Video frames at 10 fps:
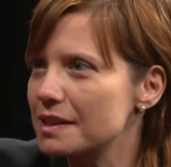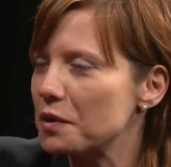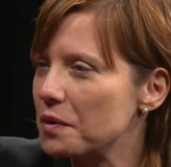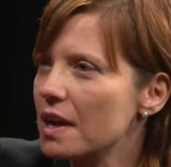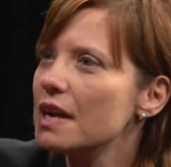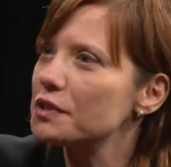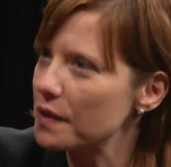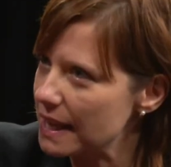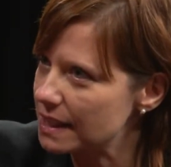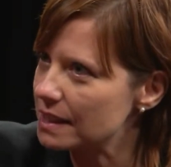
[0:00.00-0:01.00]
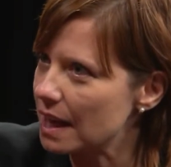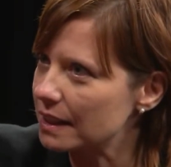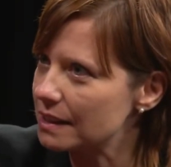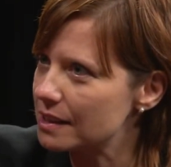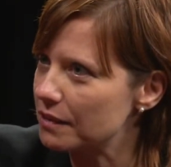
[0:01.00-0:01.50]
Okay. So that's
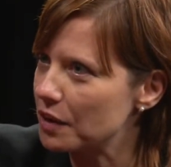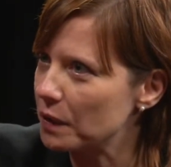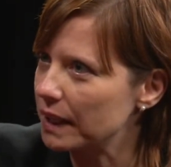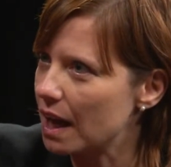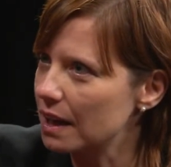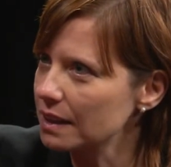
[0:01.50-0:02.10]
exciting stuff going on.